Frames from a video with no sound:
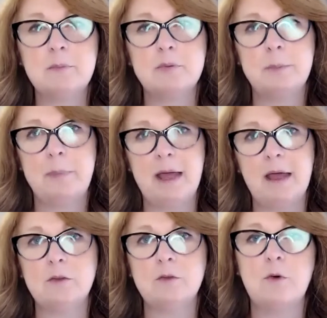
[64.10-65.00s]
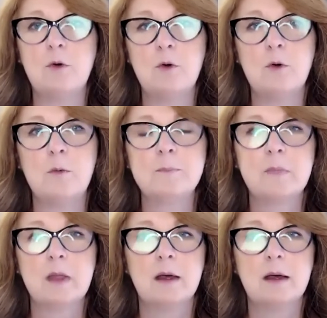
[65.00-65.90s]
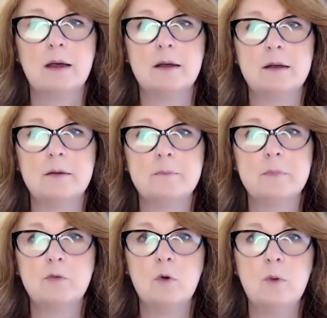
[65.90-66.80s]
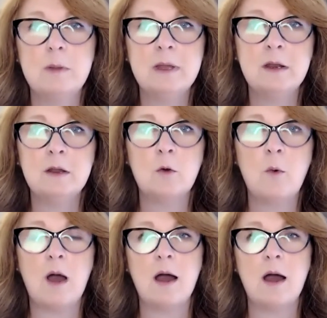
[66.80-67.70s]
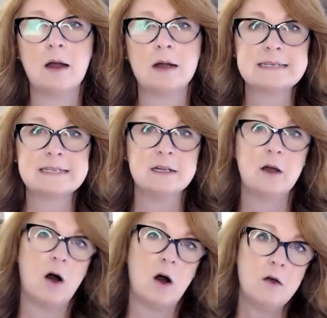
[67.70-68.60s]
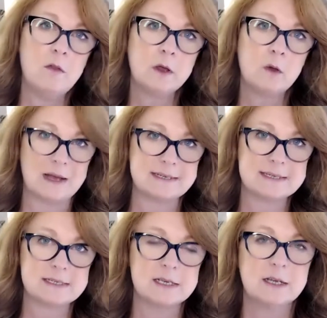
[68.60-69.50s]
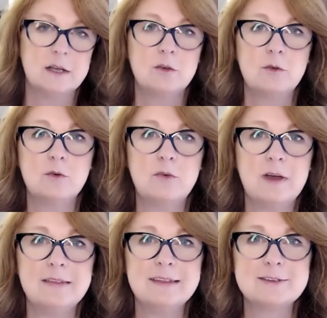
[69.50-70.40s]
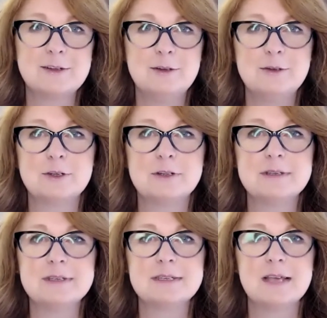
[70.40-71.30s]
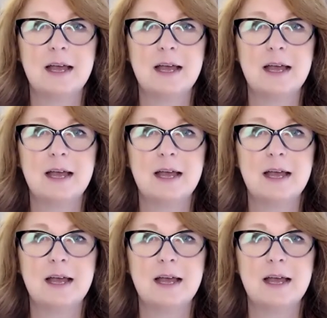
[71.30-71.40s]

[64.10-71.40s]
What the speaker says: prepared for women who are still on the quest to find the solutions